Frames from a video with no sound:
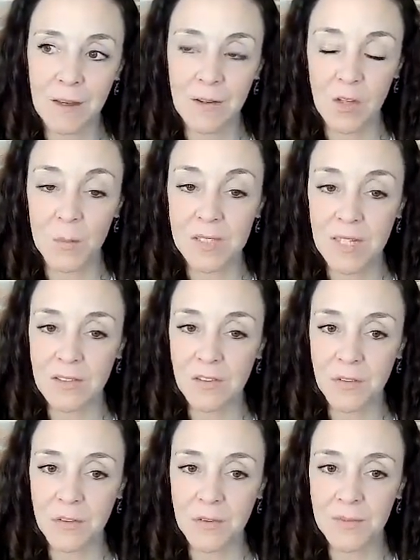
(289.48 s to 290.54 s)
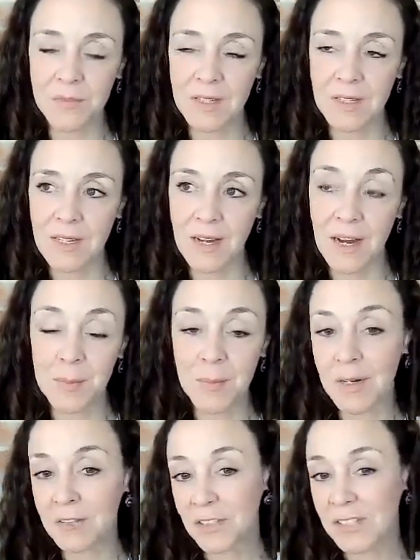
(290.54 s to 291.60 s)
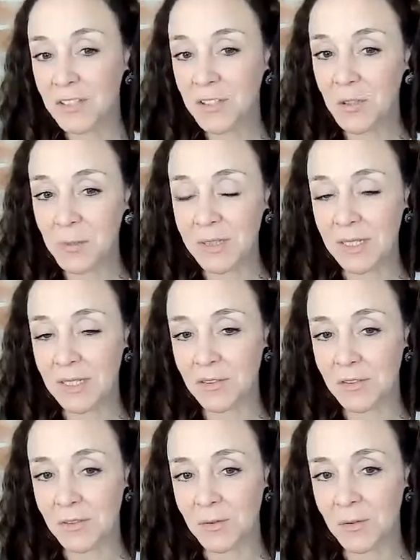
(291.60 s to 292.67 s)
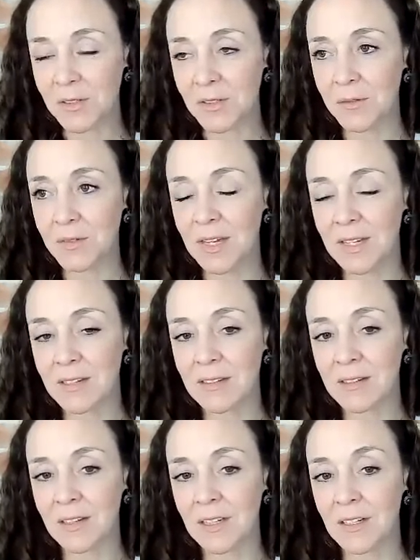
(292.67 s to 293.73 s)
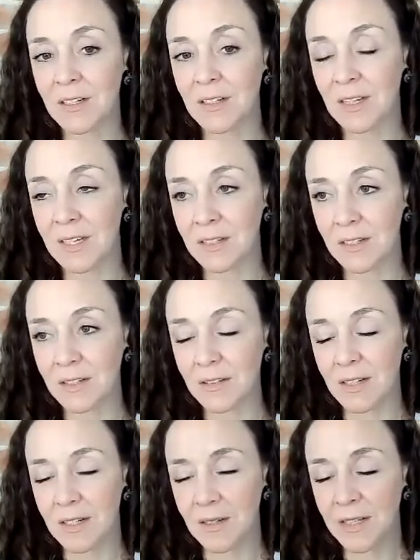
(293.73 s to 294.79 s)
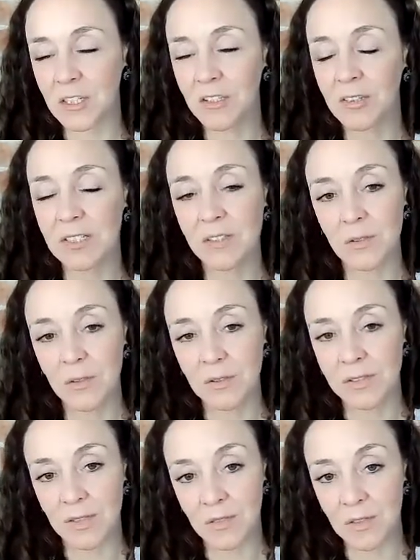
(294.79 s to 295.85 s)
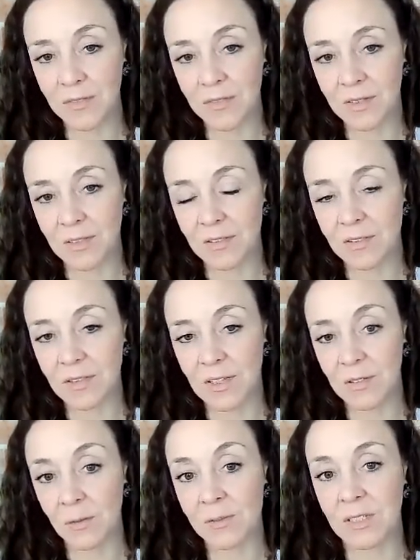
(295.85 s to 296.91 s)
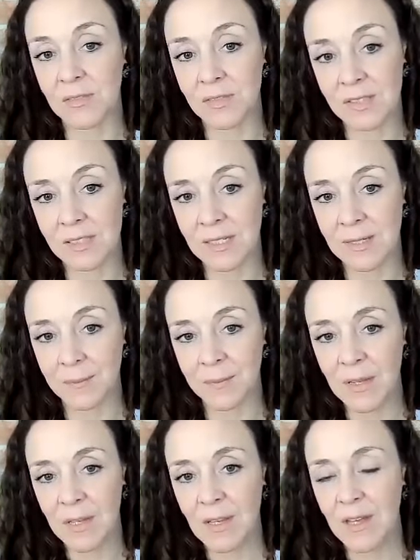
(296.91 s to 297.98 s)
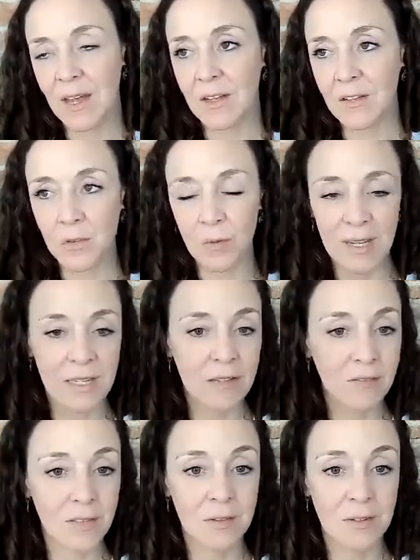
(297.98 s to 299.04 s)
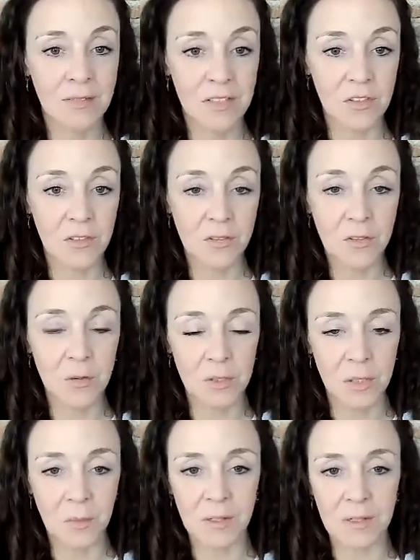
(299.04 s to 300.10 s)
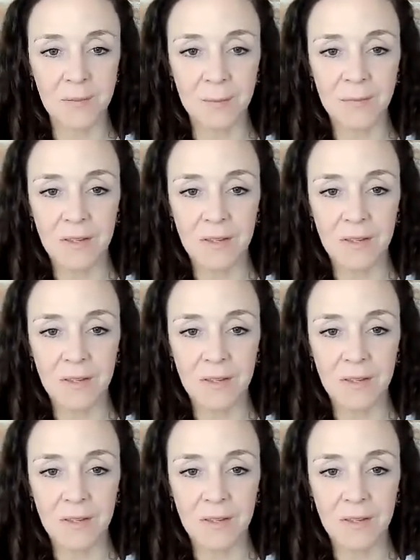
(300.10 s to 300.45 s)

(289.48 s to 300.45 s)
potential, and by reaching your potential, you then increase your self confidence and your self esteem and your inner vision of who you are.